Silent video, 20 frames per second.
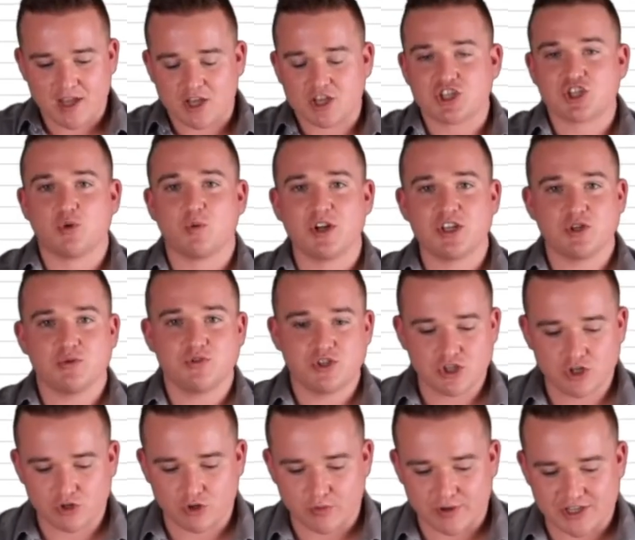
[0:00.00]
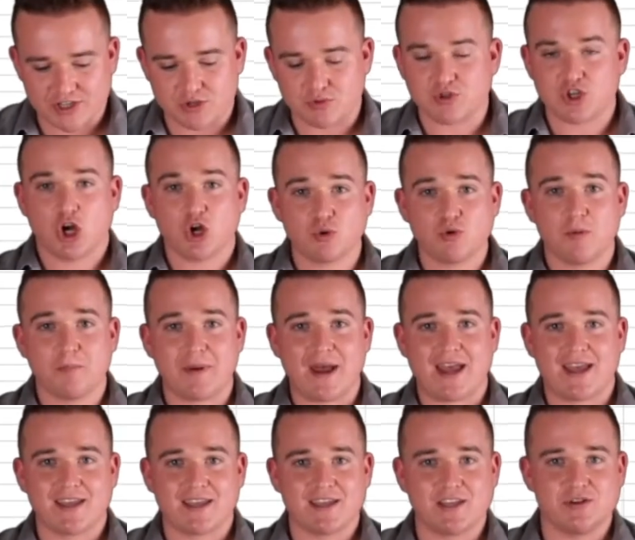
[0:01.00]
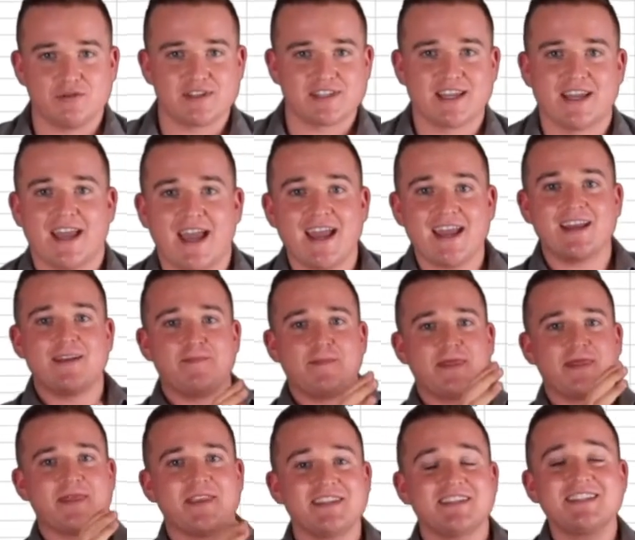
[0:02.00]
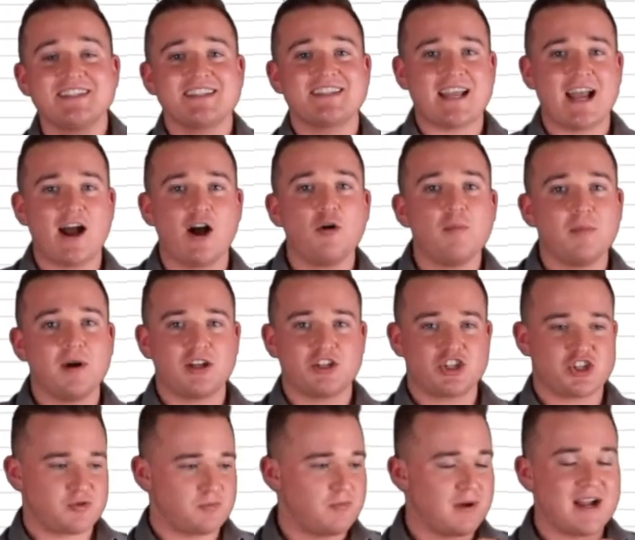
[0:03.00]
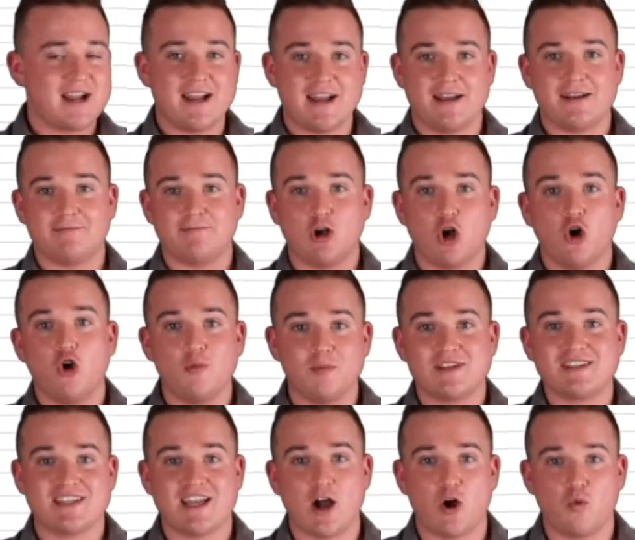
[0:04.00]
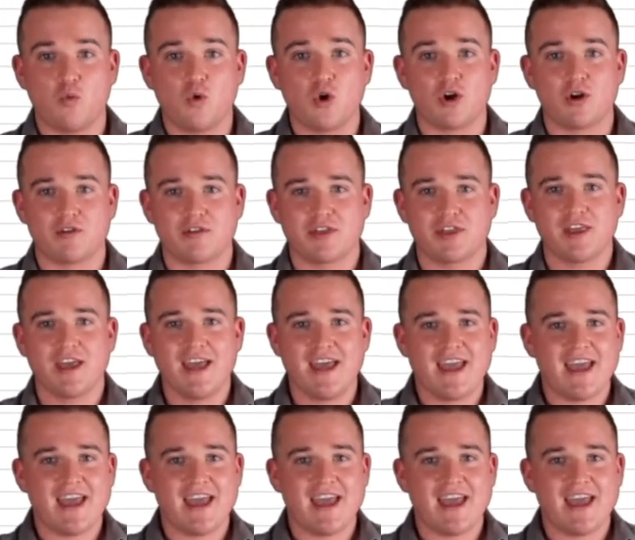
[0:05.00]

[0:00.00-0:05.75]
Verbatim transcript: So what you do is you go to a bank and you say, hey, this is how much my home is now worth.